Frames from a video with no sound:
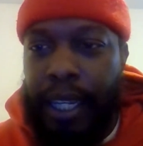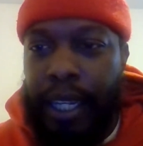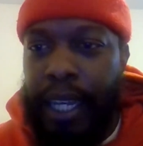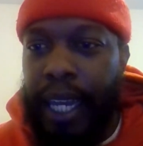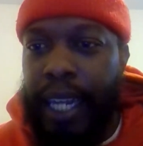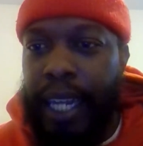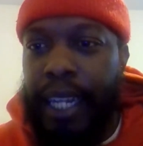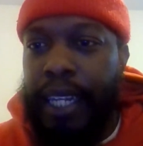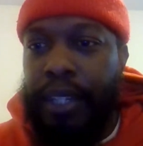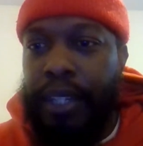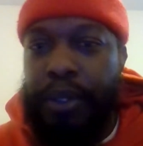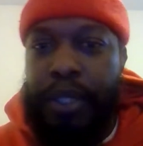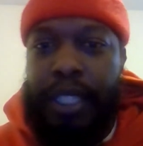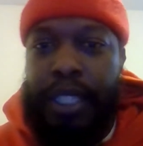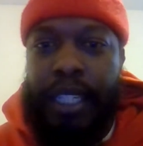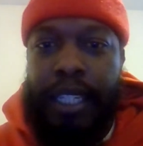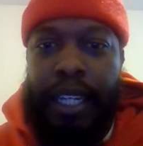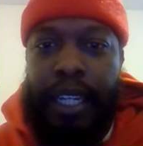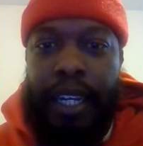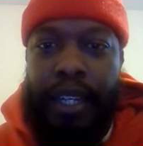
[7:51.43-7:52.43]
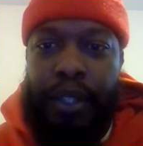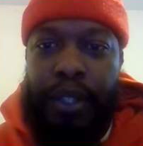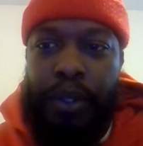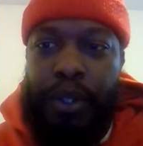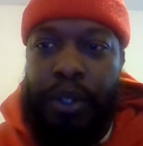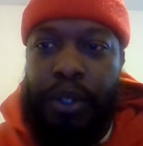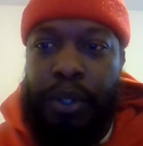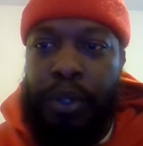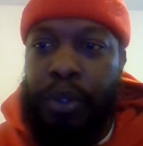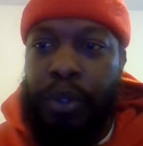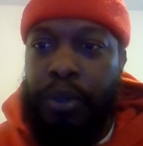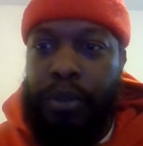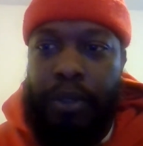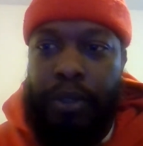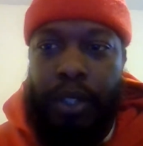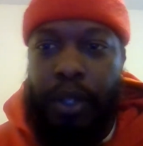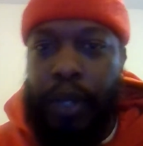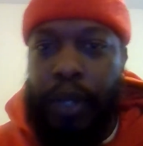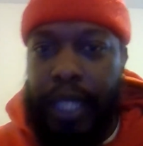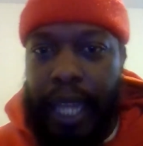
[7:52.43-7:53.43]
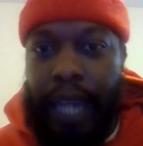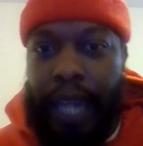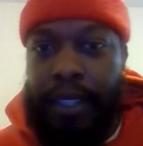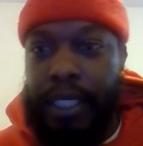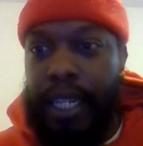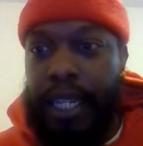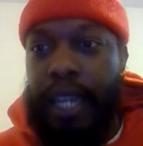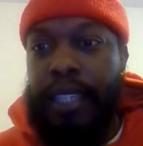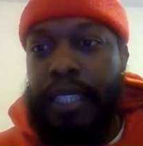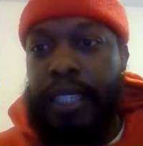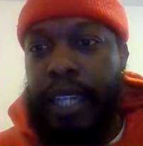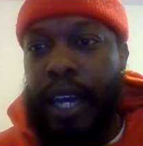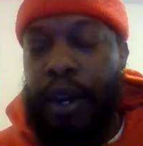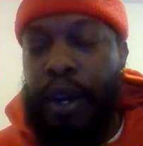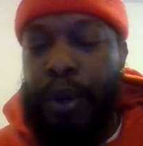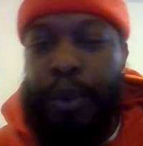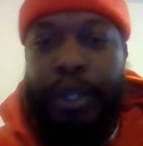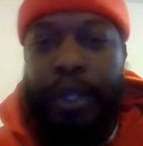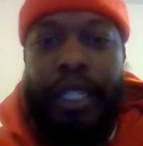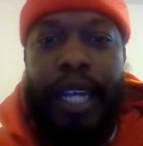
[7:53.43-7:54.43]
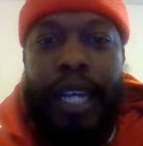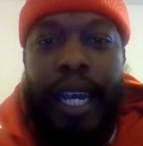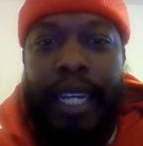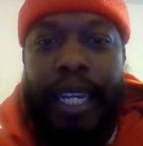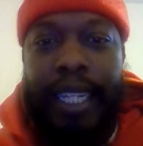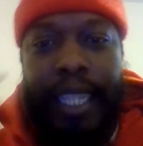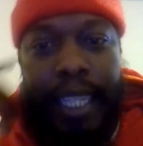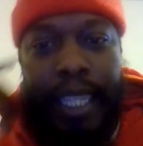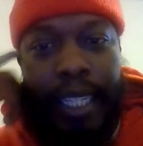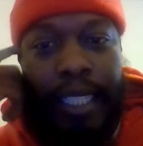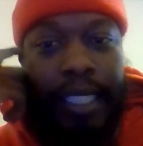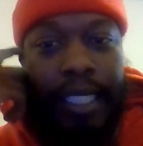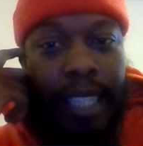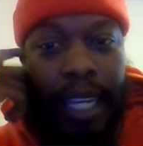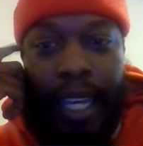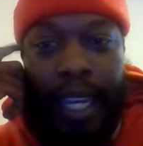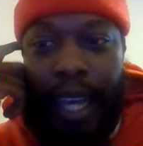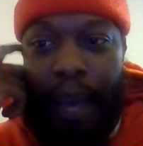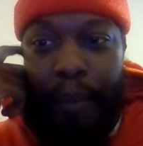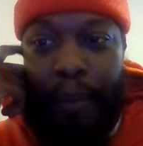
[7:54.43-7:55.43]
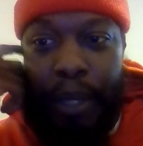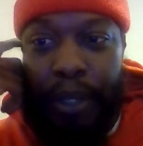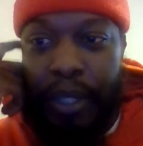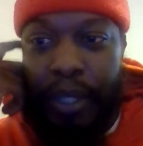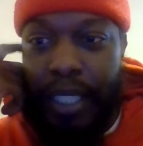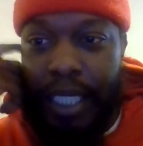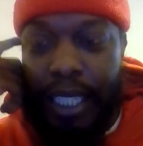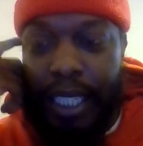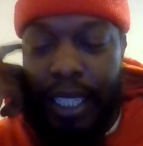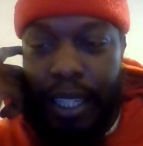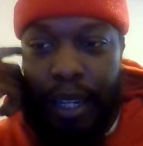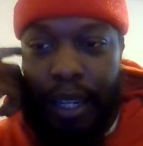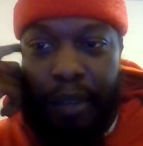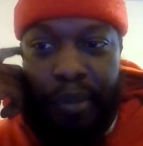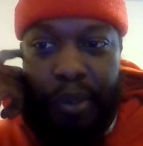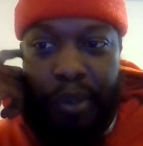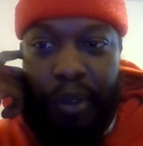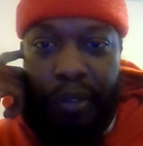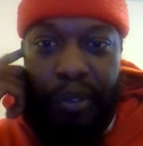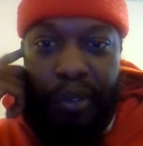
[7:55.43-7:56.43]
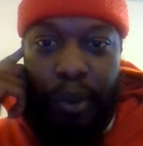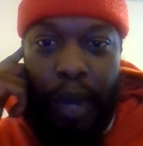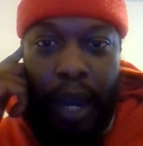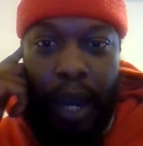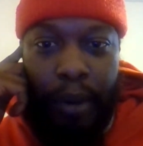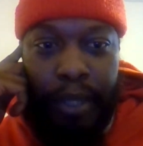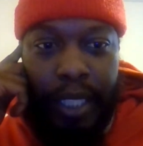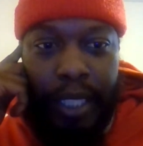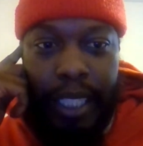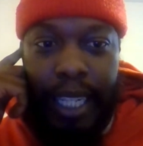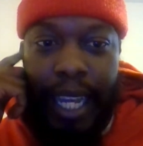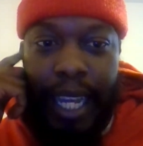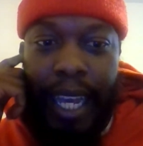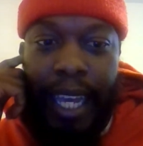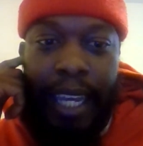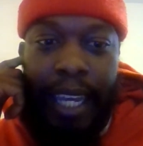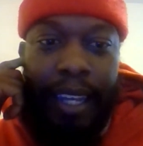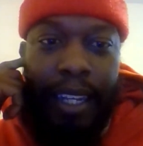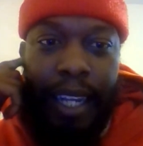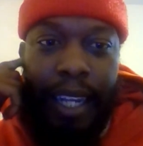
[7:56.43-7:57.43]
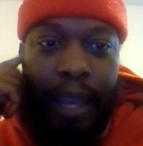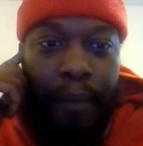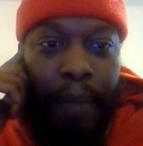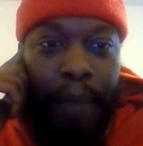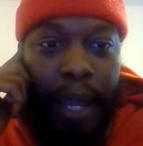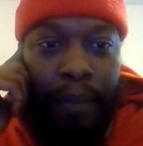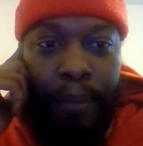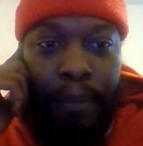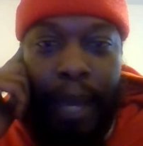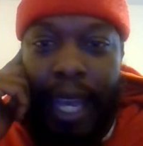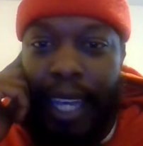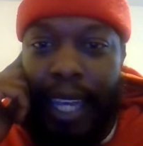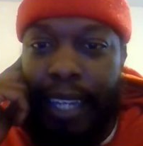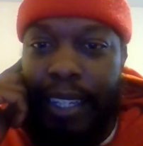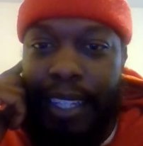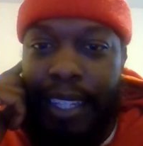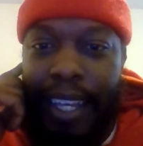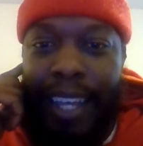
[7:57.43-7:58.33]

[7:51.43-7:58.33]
And then you sit there and you do, $1,000 an hour worth of IDs. I mean, you could sit there for a few hours a day and make bank.